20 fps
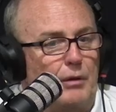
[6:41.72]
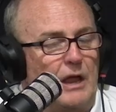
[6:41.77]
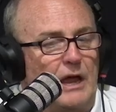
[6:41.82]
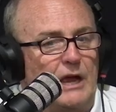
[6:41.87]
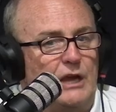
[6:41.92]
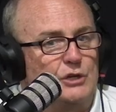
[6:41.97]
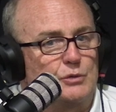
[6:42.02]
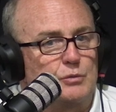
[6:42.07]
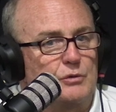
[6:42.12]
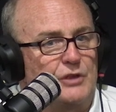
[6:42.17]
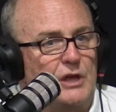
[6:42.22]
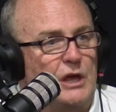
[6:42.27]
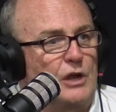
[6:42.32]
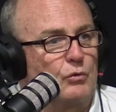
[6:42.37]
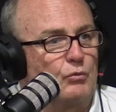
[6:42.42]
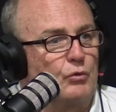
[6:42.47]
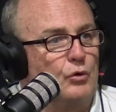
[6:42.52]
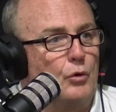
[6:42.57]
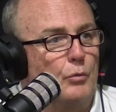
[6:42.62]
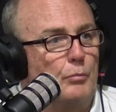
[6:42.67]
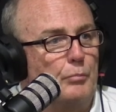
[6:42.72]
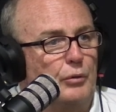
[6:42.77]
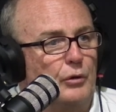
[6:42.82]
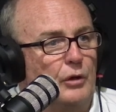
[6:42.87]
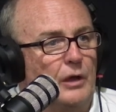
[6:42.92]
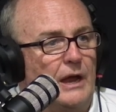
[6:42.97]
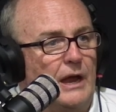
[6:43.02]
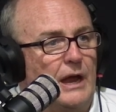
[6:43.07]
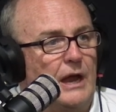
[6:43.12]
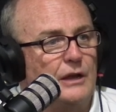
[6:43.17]
plays without a real
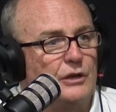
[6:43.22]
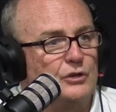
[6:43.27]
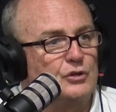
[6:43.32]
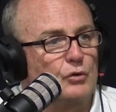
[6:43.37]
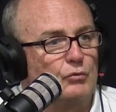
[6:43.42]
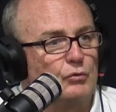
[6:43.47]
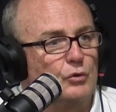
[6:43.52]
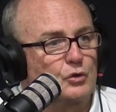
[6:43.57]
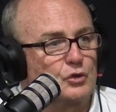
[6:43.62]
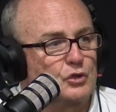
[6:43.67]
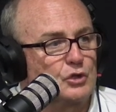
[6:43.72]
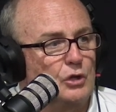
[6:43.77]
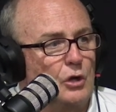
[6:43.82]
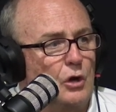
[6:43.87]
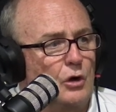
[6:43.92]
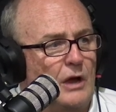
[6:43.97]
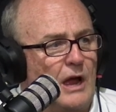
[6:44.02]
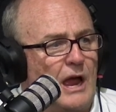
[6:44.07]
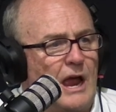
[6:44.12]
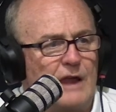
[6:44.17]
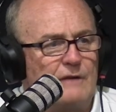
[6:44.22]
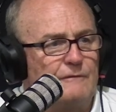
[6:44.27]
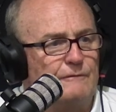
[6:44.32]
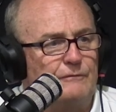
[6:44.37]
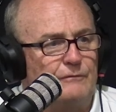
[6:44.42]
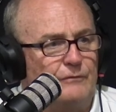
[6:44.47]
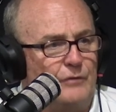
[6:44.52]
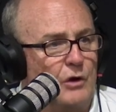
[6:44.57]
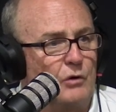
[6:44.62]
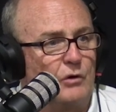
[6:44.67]
plan. He's a real slogger and
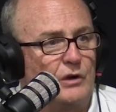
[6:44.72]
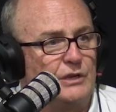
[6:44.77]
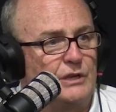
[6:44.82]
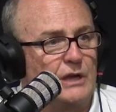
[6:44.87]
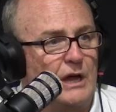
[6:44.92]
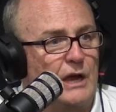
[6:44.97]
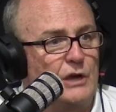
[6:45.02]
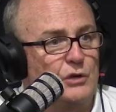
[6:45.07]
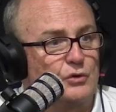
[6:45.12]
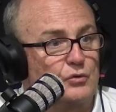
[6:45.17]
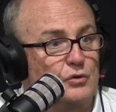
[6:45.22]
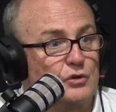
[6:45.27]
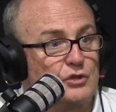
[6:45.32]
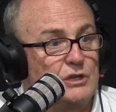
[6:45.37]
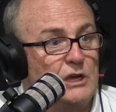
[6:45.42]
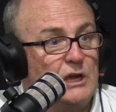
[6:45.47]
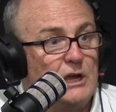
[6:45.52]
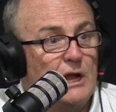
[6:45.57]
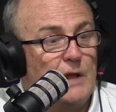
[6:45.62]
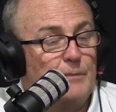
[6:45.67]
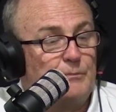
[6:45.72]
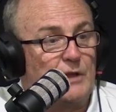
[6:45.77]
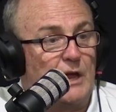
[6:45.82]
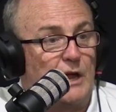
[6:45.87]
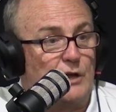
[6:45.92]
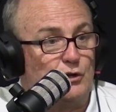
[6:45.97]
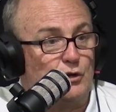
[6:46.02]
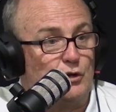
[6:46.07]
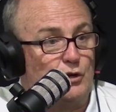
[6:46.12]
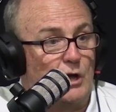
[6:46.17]
very dangerous.
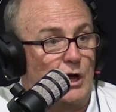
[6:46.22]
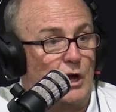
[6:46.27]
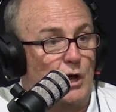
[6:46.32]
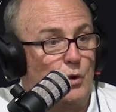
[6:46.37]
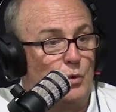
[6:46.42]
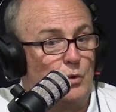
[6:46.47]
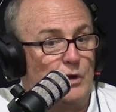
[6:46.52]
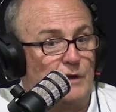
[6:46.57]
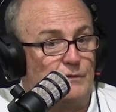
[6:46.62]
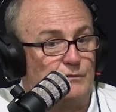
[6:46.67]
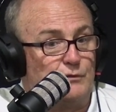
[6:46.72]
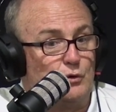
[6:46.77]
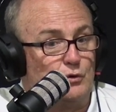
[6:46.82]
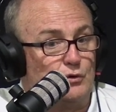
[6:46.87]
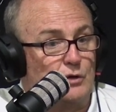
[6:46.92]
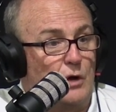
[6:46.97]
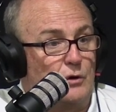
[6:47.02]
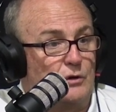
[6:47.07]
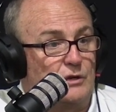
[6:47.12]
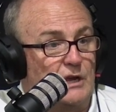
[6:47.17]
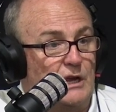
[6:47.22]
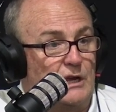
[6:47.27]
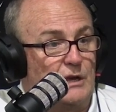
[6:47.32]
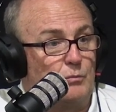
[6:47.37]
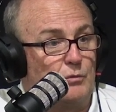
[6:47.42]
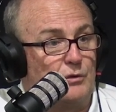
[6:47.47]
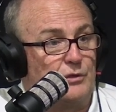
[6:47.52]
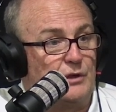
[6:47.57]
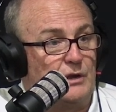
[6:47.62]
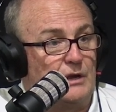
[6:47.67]
And, if you don't get
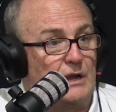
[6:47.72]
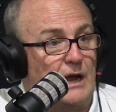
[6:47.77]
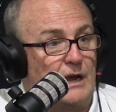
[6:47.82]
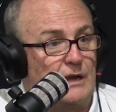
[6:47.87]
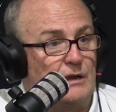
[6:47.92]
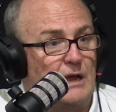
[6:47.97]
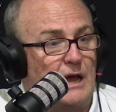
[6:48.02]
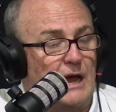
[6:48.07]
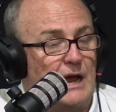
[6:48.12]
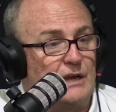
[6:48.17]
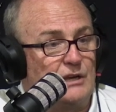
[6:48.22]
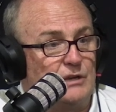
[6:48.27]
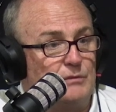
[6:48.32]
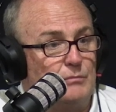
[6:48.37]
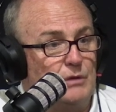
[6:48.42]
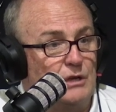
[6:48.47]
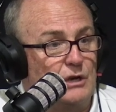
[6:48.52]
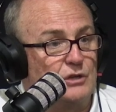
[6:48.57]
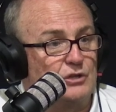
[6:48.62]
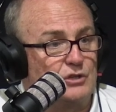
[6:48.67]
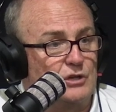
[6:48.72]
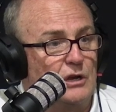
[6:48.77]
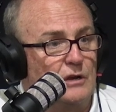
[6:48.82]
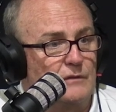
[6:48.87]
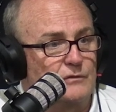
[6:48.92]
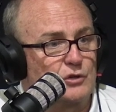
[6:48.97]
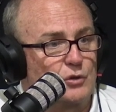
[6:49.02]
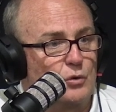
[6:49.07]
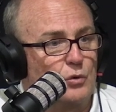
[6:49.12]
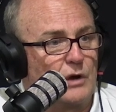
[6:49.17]
him within 80 minutes, he'll
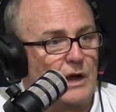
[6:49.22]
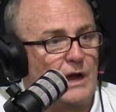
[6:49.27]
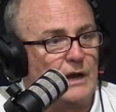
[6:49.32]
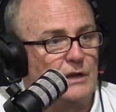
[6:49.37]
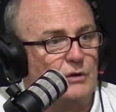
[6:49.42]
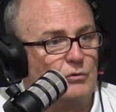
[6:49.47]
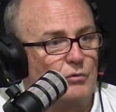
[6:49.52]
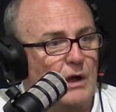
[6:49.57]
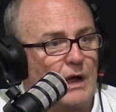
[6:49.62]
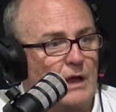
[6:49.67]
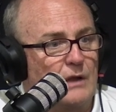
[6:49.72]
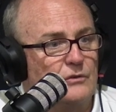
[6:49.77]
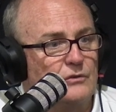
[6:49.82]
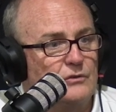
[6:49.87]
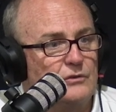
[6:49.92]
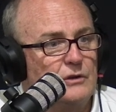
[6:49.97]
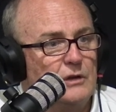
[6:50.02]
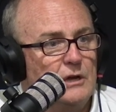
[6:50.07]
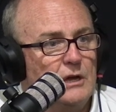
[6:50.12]
have scored 80 runs.